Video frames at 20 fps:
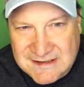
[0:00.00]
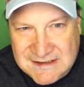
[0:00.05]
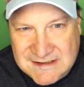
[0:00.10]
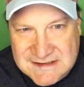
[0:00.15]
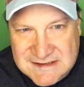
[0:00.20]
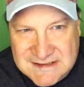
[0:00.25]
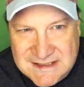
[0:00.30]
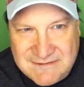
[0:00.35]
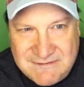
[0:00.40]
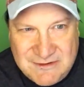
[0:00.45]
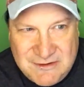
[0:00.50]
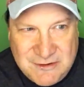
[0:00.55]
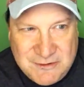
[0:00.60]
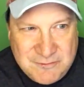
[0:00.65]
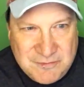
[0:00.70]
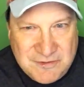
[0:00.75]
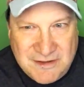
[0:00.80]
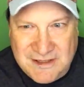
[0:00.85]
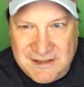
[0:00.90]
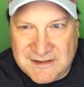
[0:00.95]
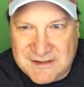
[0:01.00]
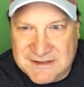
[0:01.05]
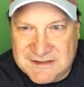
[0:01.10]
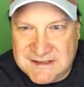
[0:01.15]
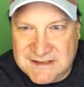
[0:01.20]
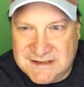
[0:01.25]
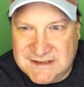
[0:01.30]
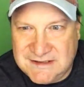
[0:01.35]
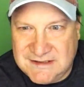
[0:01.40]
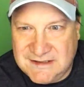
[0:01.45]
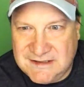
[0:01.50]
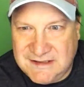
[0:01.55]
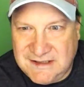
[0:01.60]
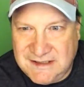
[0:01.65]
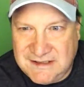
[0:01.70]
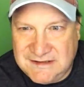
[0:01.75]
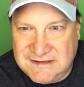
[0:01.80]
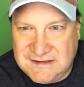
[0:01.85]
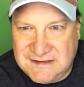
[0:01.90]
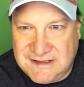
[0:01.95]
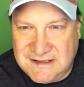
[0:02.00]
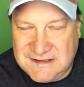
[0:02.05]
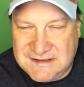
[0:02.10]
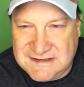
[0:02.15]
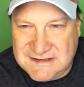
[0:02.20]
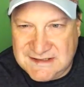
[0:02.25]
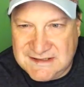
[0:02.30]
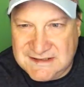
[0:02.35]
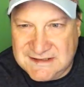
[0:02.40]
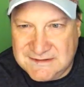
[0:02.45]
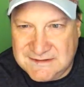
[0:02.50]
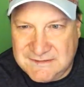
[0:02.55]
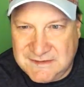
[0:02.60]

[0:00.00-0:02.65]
7 new players into the system.